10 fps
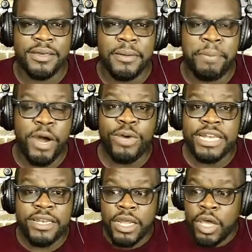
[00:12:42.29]
But
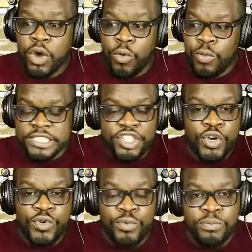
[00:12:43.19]
when
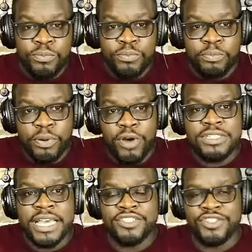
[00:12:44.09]
2
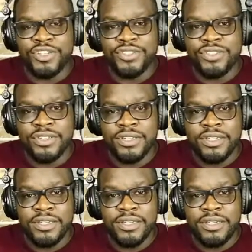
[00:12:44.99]
protesters
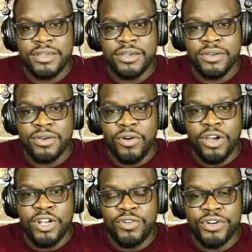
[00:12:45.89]
or
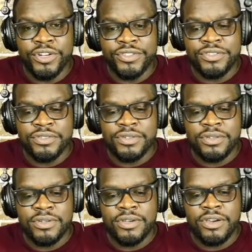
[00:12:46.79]
looters
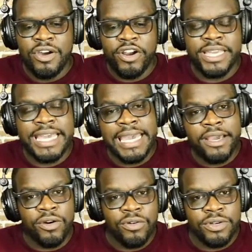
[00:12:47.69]
are
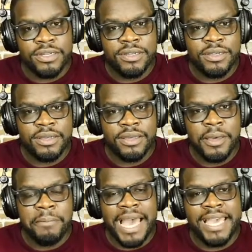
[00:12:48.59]
killed
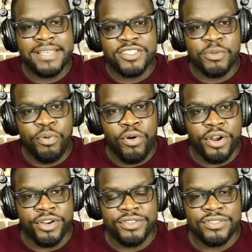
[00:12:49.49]
by his
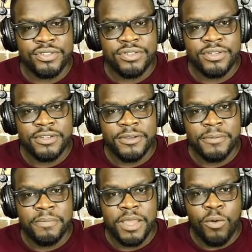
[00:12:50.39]
supporters,
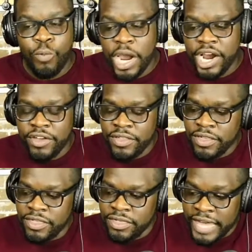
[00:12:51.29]
where
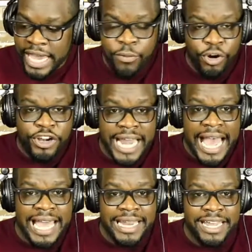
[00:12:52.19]
they were
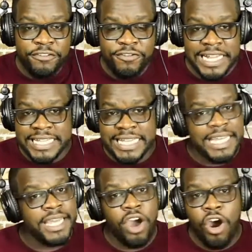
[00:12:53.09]
not inflicting
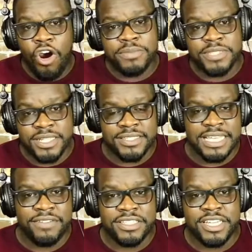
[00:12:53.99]
any harm to this
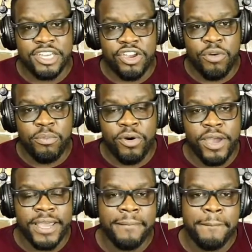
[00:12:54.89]
17-year-old boy,